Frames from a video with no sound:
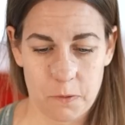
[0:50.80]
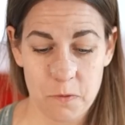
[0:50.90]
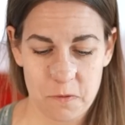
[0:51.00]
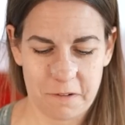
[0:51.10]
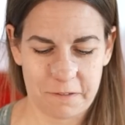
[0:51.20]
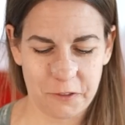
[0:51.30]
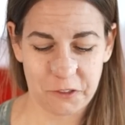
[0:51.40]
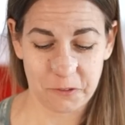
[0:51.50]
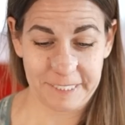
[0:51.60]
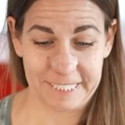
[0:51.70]
Ooh,
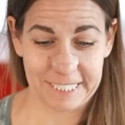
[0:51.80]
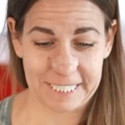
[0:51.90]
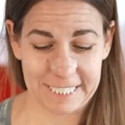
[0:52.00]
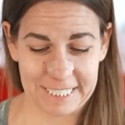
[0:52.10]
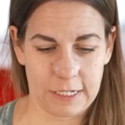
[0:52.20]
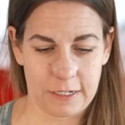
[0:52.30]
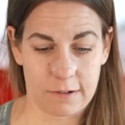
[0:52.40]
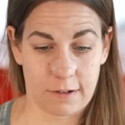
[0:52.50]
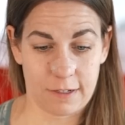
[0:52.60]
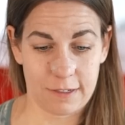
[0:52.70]
futuristic. Connecting
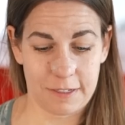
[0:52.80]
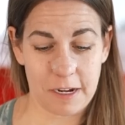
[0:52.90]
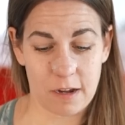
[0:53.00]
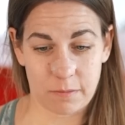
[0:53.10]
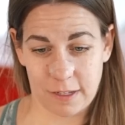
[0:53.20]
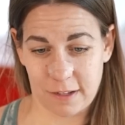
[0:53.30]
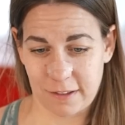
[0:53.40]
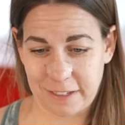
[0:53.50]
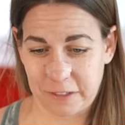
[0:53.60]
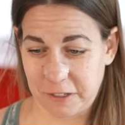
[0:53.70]
all to Apple
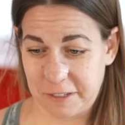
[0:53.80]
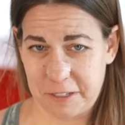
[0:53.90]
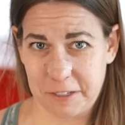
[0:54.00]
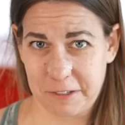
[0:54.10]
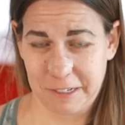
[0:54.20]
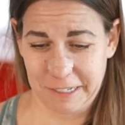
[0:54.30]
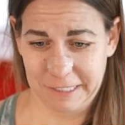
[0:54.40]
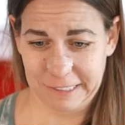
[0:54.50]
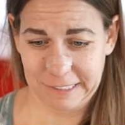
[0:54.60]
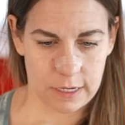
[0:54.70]
Health, I trust you.
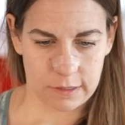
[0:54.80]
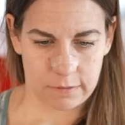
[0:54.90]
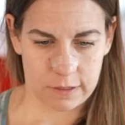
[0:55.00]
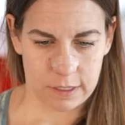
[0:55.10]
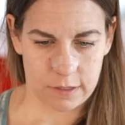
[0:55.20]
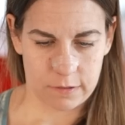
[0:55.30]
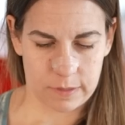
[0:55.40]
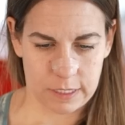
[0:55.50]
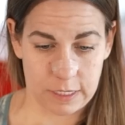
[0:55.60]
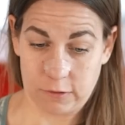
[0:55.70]
See, now they want to know
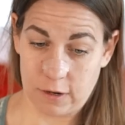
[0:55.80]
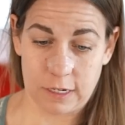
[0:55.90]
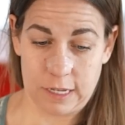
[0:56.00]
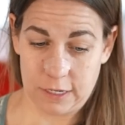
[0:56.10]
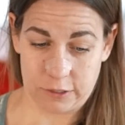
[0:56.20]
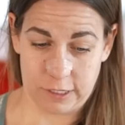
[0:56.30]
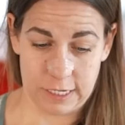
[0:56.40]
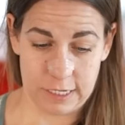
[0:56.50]
my chronological